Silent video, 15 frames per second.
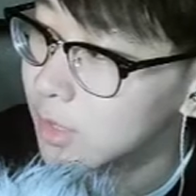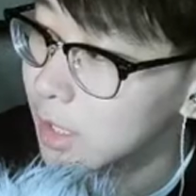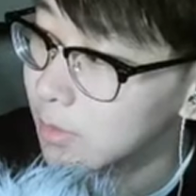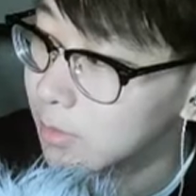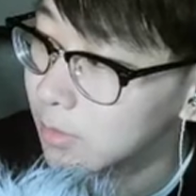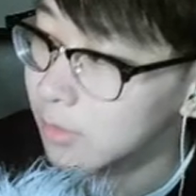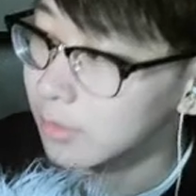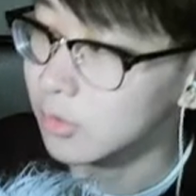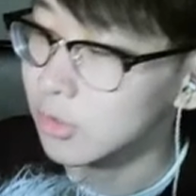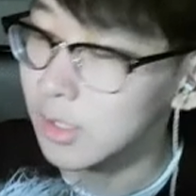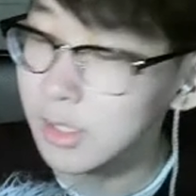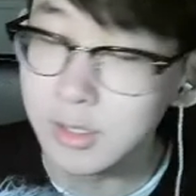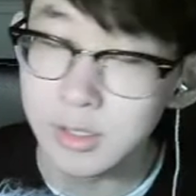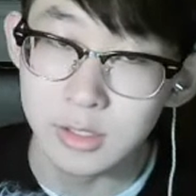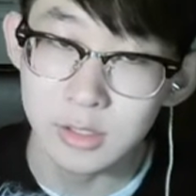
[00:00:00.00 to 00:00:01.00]
table,
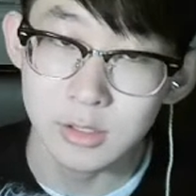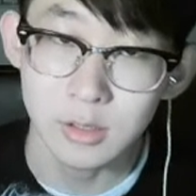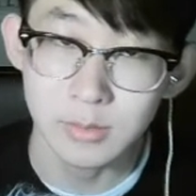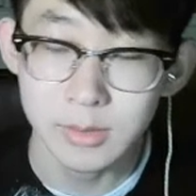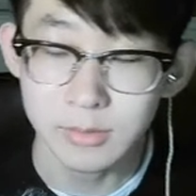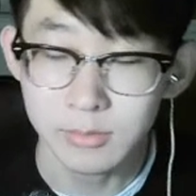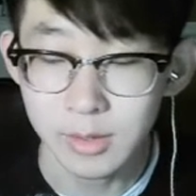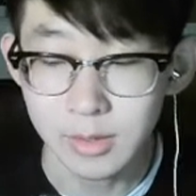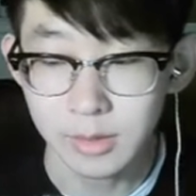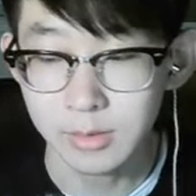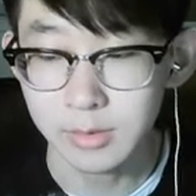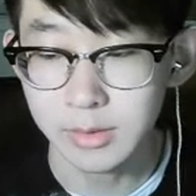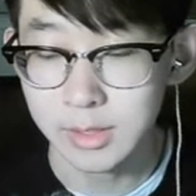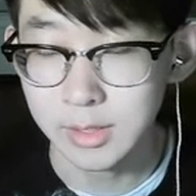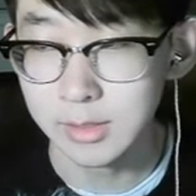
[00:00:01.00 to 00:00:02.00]
trying to determine whether
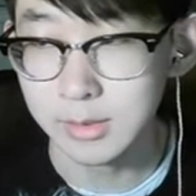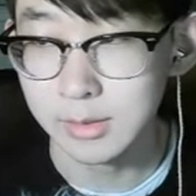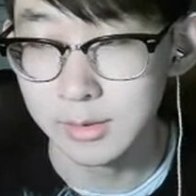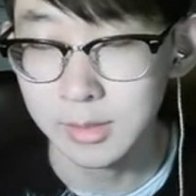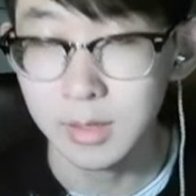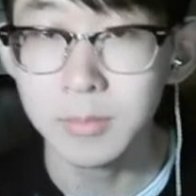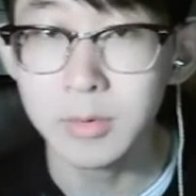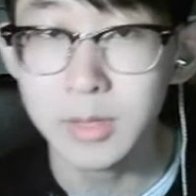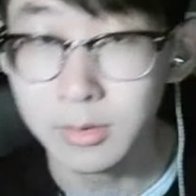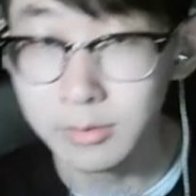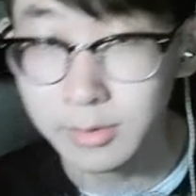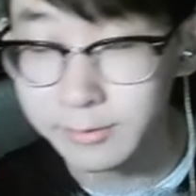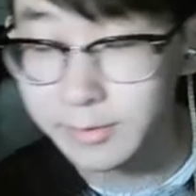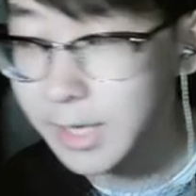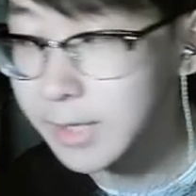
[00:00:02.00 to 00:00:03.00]
this number that
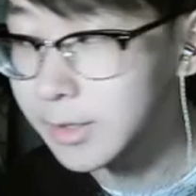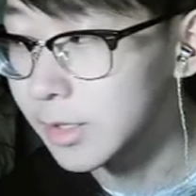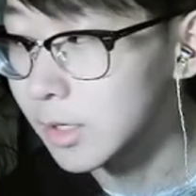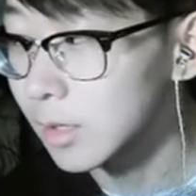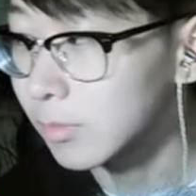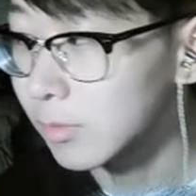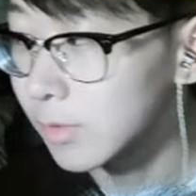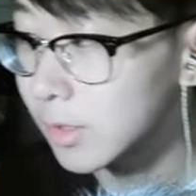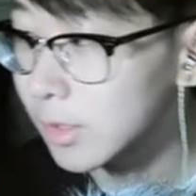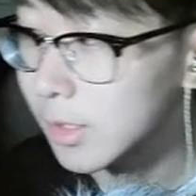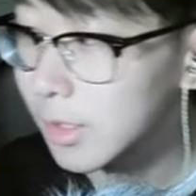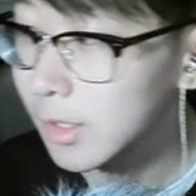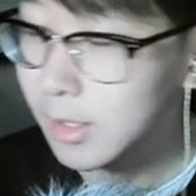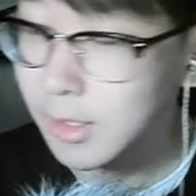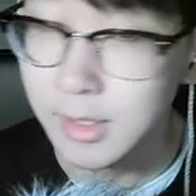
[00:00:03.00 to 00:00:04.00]
we've ended up with
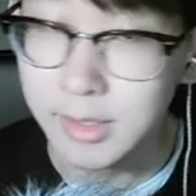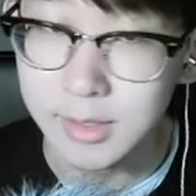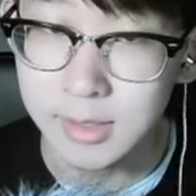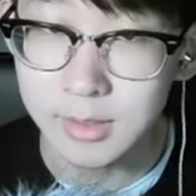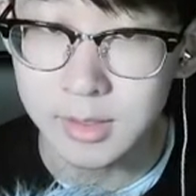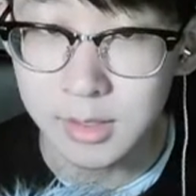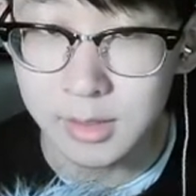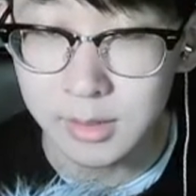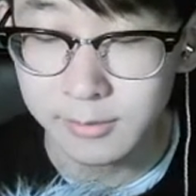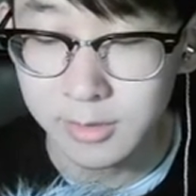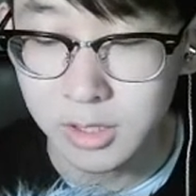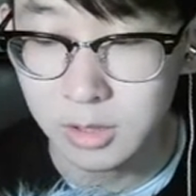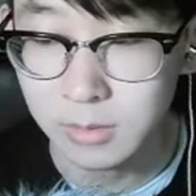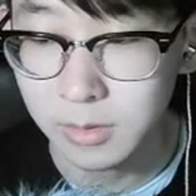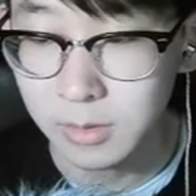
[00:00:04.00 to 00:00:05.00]
is indeed
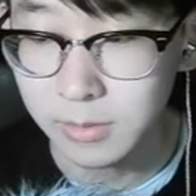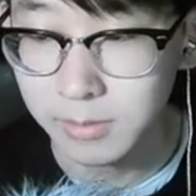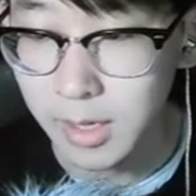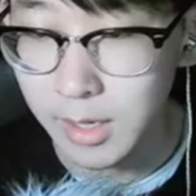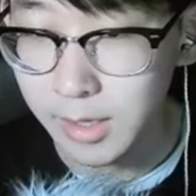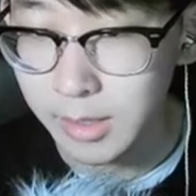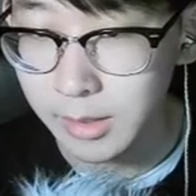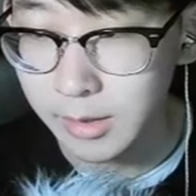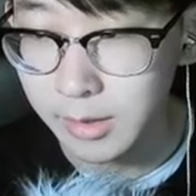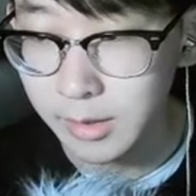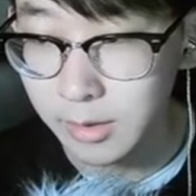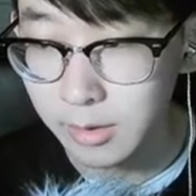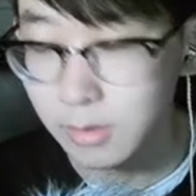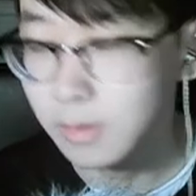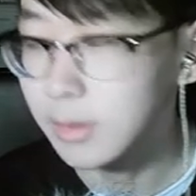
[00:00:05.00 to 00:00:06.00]
divisible by,
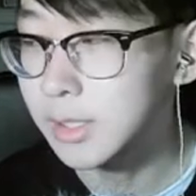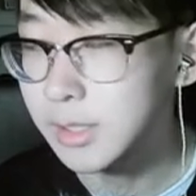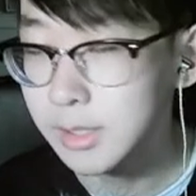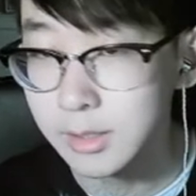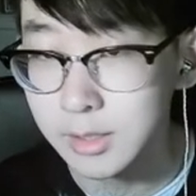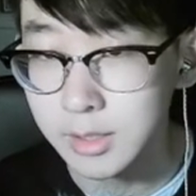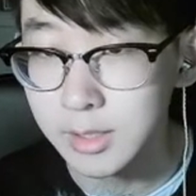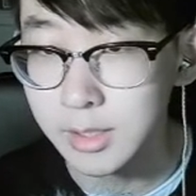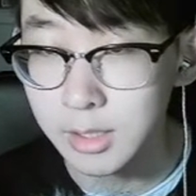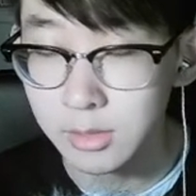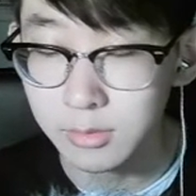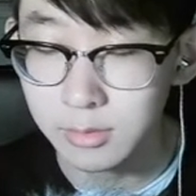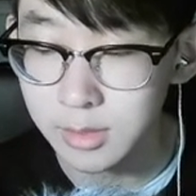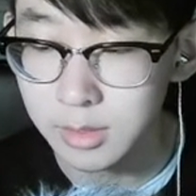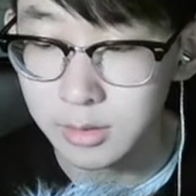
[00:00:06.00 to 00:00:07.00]
or is indeed
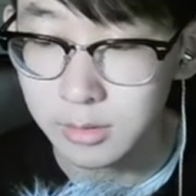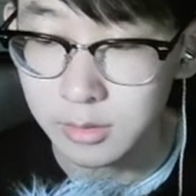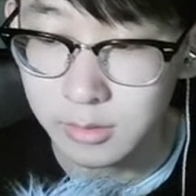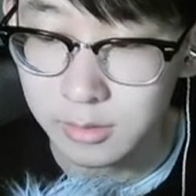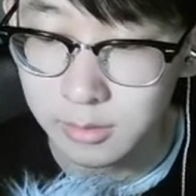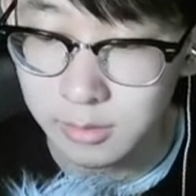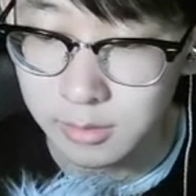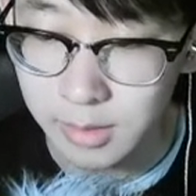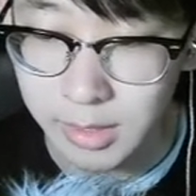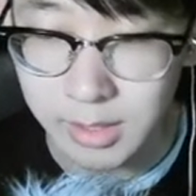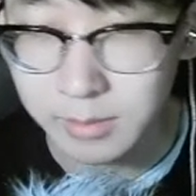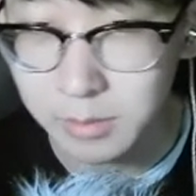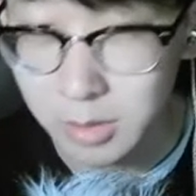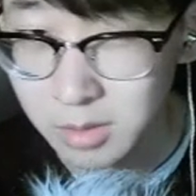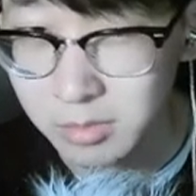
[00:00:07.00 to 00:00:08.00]
equal to
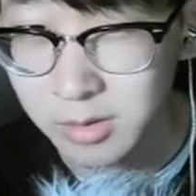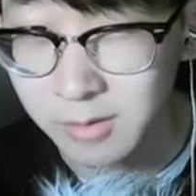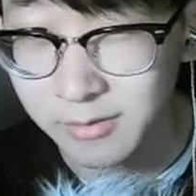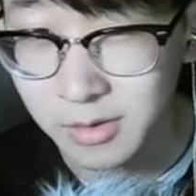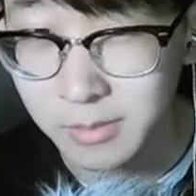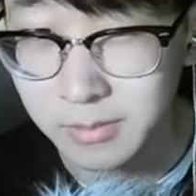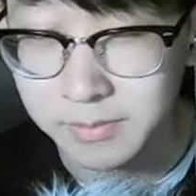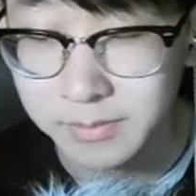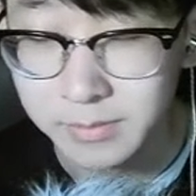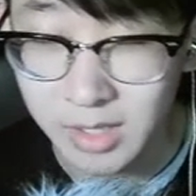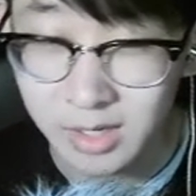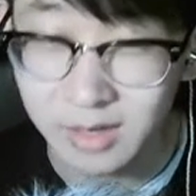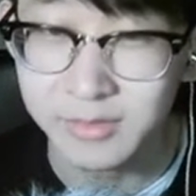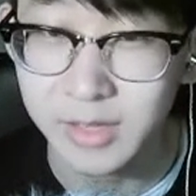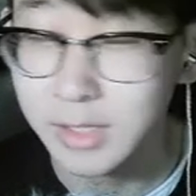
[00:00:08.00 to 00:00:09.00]
any multiple from
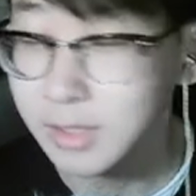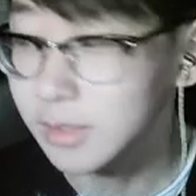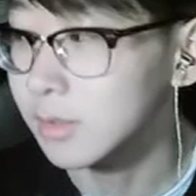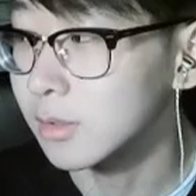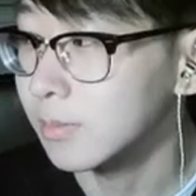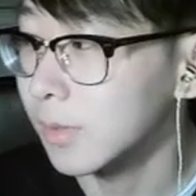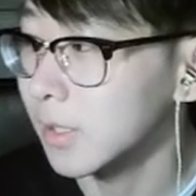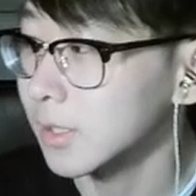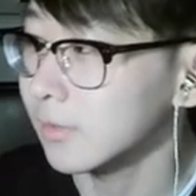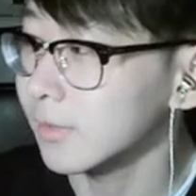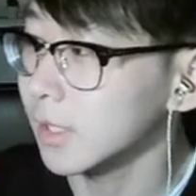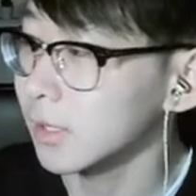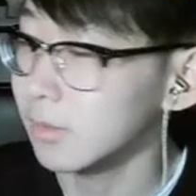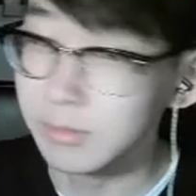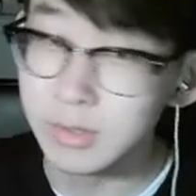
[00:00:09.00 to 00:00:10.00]
-9 to
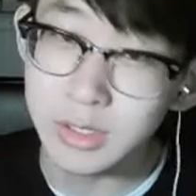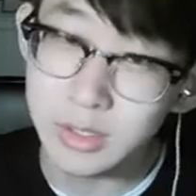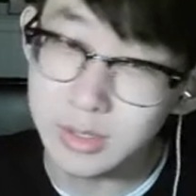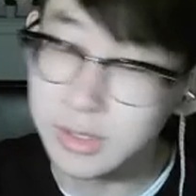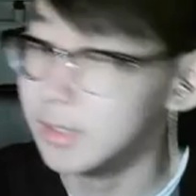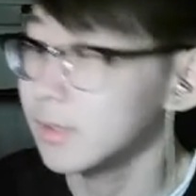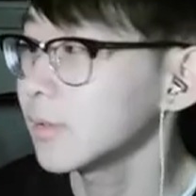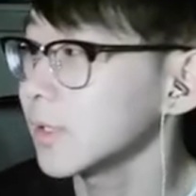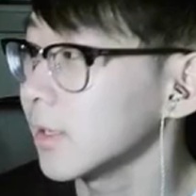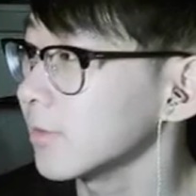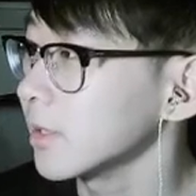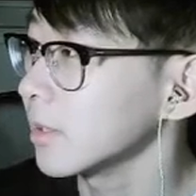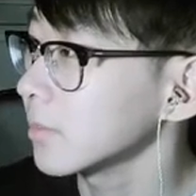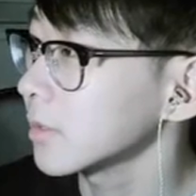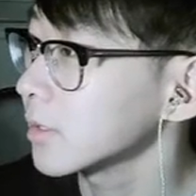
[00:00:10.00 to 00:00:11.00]
+9, which is 7
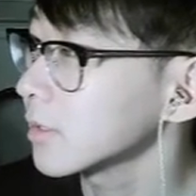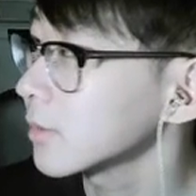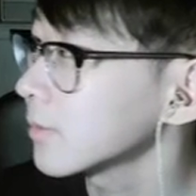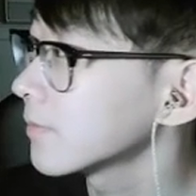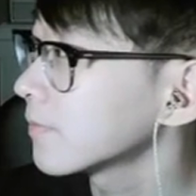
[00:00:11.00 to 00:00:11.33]
numbers.